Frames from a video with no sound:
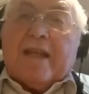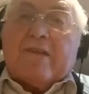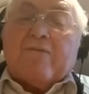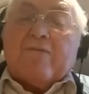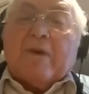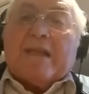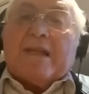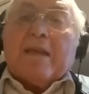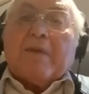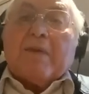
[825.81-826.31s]

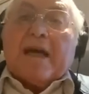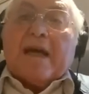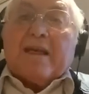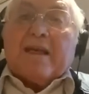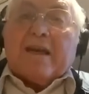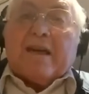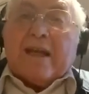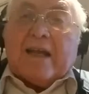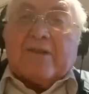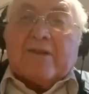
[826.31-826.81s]
when the money
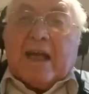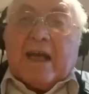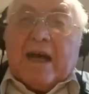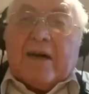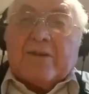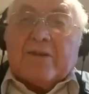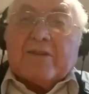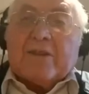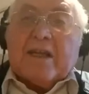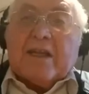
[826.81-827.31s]
runs
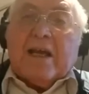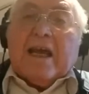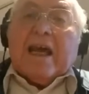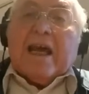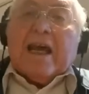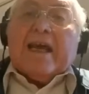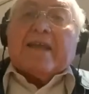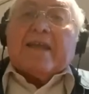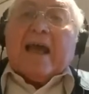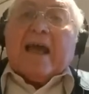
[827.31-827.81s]
out
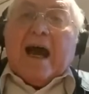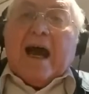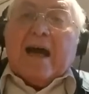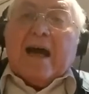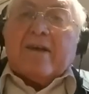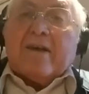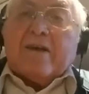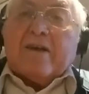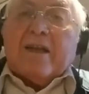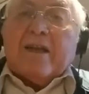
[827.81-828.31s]
and they're
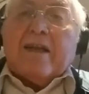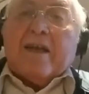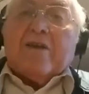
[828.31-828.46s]
hungry,